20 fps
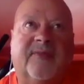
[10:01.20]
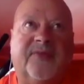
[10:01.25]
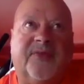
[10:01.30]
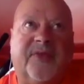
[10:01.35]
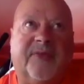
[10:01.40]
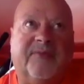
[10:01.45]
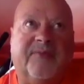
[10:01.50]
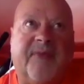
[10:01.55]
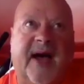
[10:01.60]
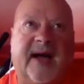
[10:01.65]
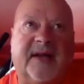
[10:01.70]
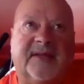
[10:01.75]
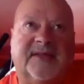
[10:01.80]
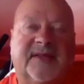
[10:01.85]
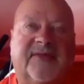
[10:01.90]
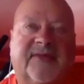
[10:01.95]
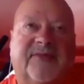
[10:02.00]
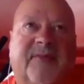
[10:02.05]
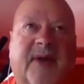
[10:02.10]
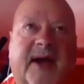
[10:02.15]

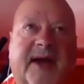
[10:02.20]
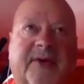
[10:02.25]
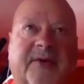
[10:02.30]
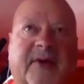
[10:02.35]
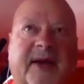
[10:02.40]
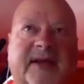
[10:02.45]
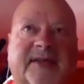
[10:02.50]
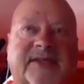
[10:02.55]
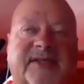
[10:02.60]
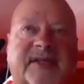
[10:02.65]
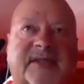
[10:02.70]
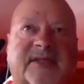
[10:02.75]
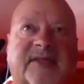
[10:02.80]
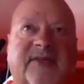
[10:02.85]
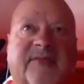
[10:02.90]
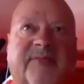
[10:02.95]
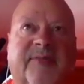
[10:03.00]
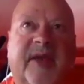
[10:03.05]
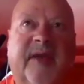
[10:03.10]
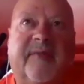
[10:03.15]
Massive migrations
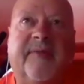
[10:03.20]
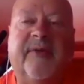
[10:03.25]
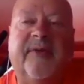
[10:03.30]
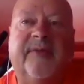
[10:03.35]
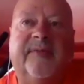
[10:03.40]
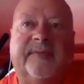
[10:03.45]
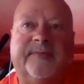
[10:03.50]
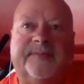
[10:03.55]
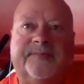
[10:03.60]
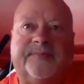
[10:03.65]
of people